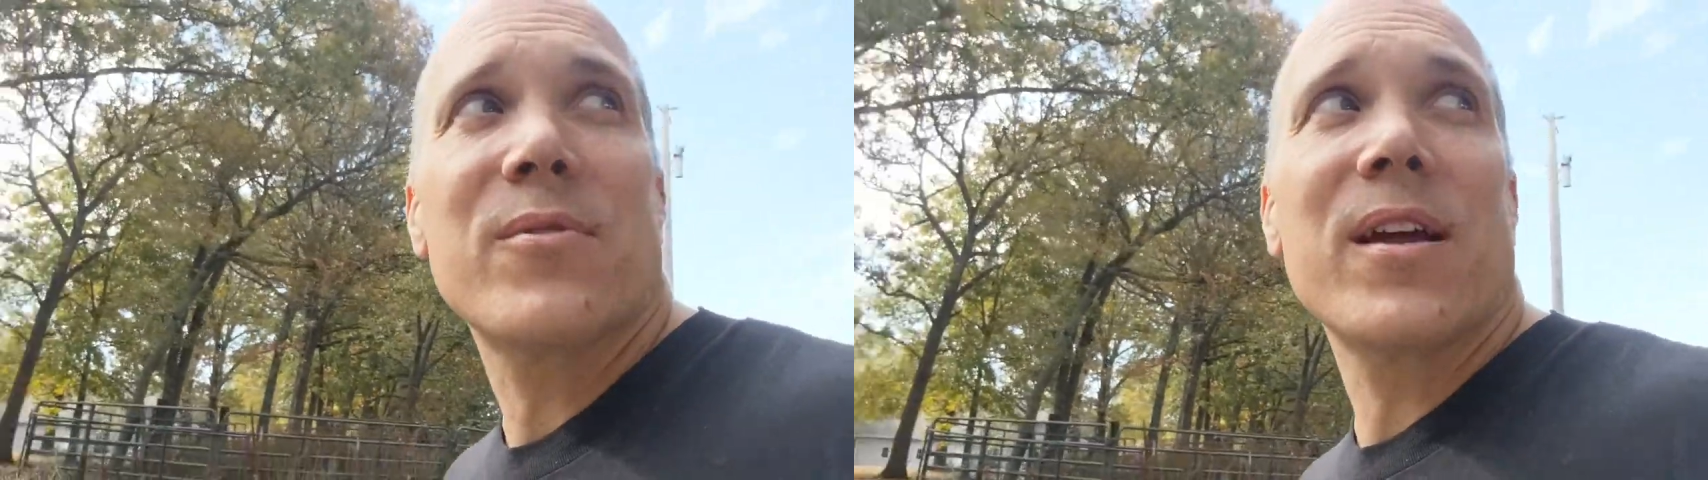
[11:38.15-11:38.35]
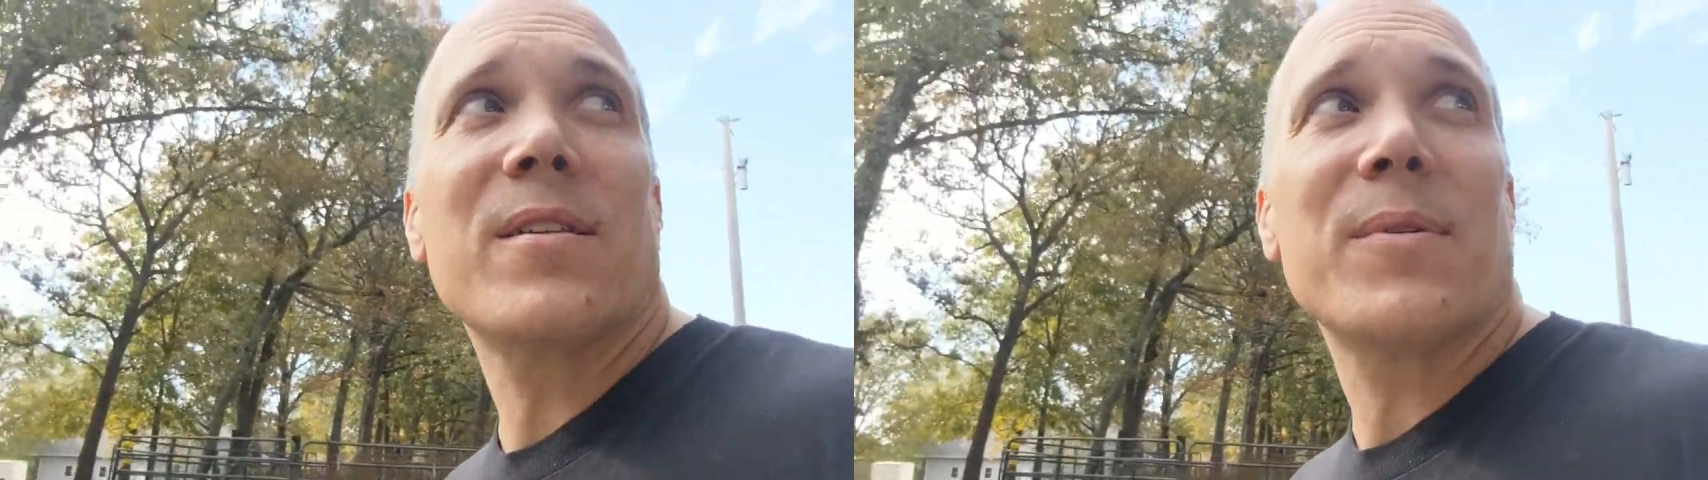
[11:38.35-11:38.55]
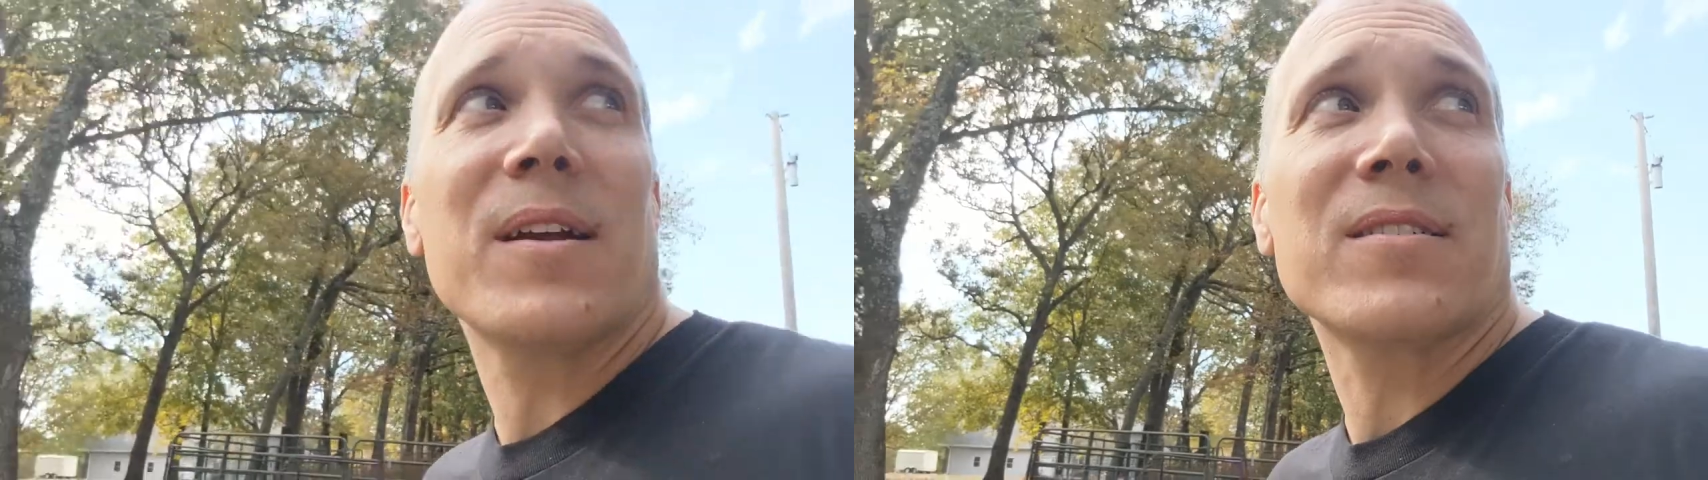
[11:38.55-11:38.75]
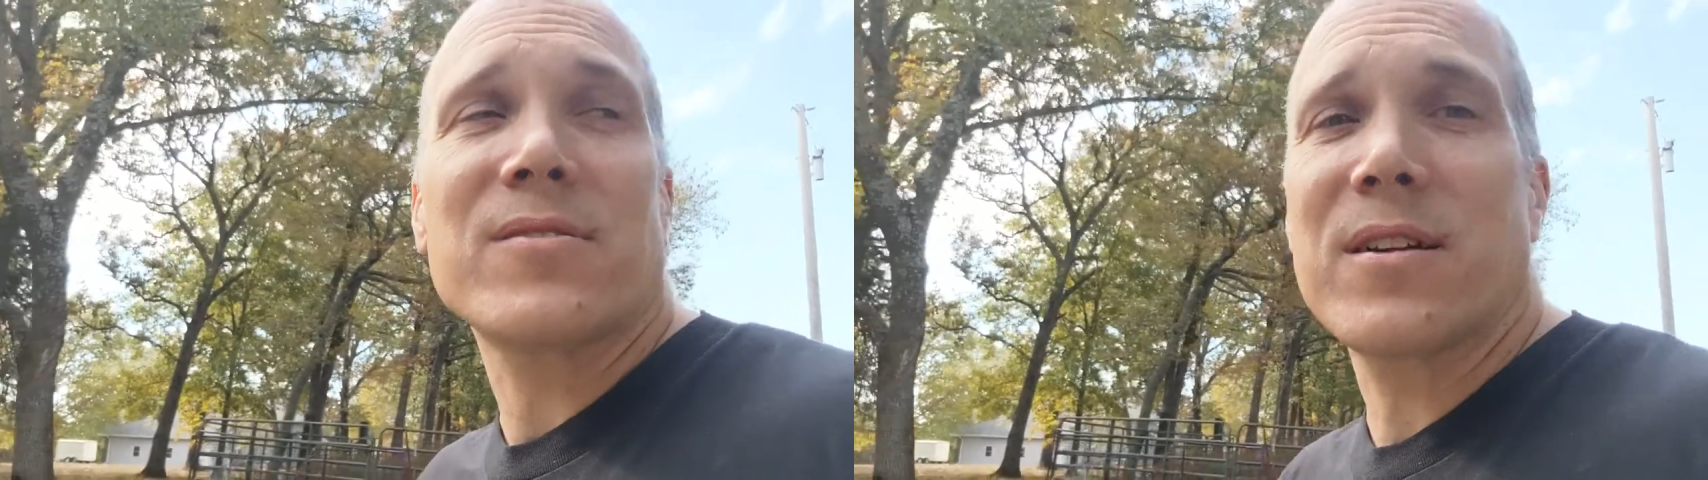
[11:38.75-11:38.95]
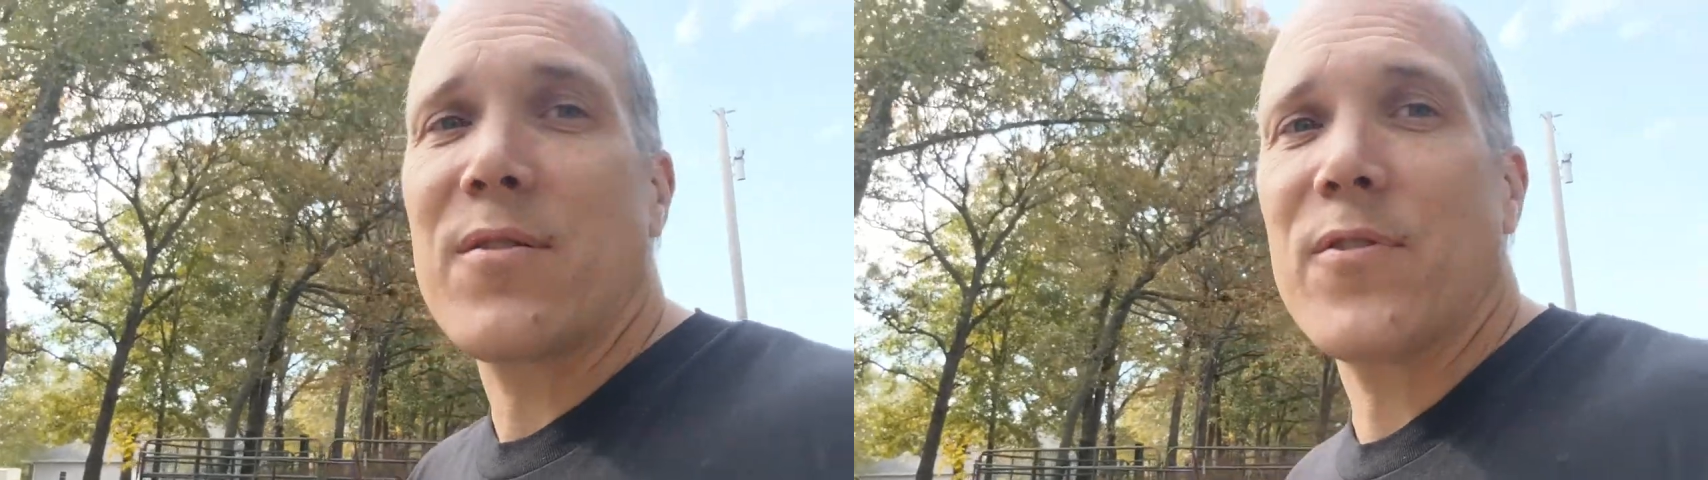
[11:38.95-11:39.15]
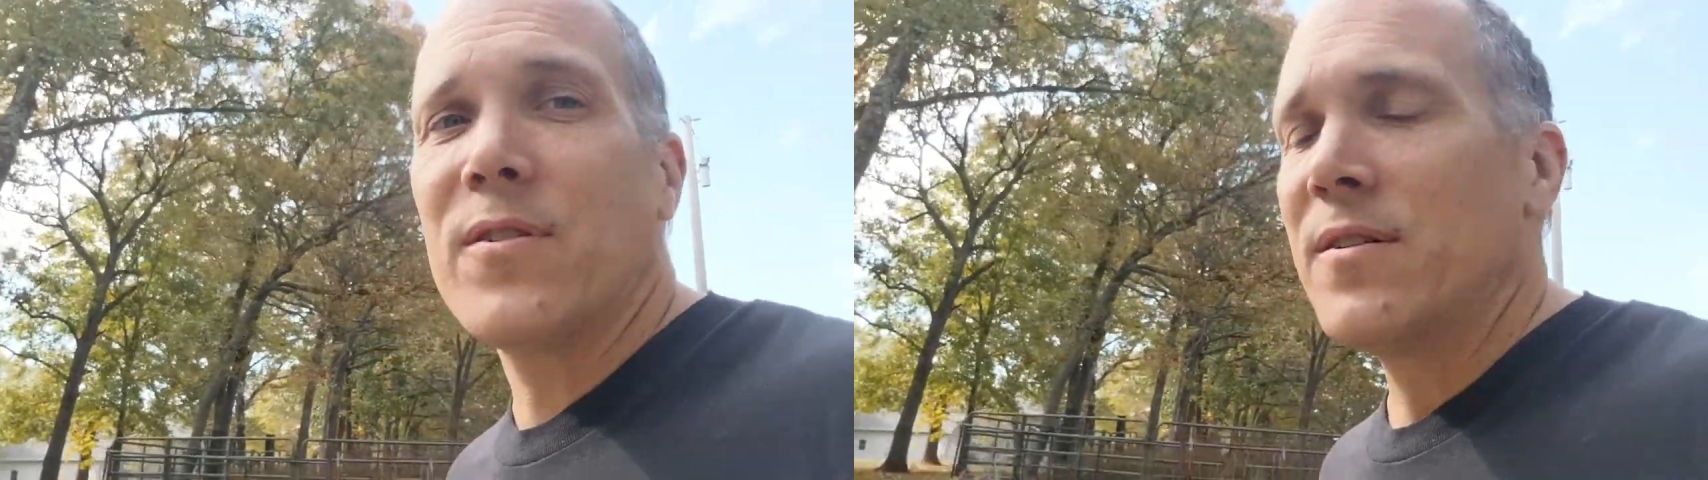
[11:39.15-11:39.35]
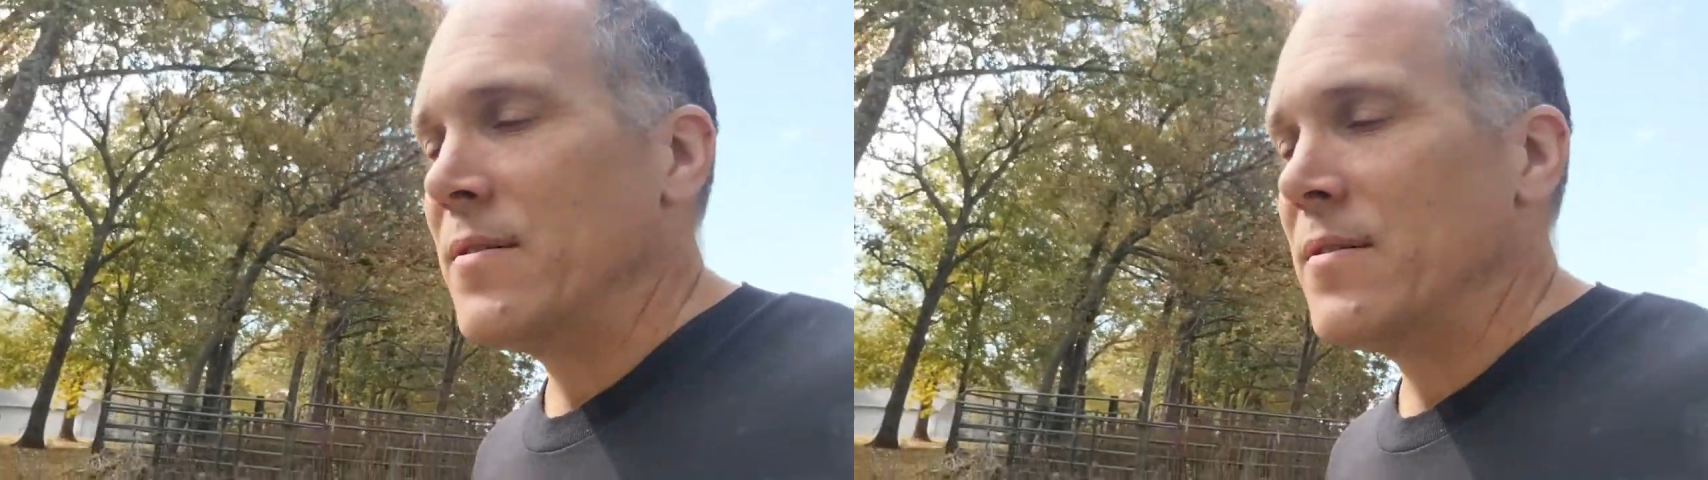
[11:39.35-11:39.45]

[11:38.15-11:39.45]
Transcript: We had to be extra careful,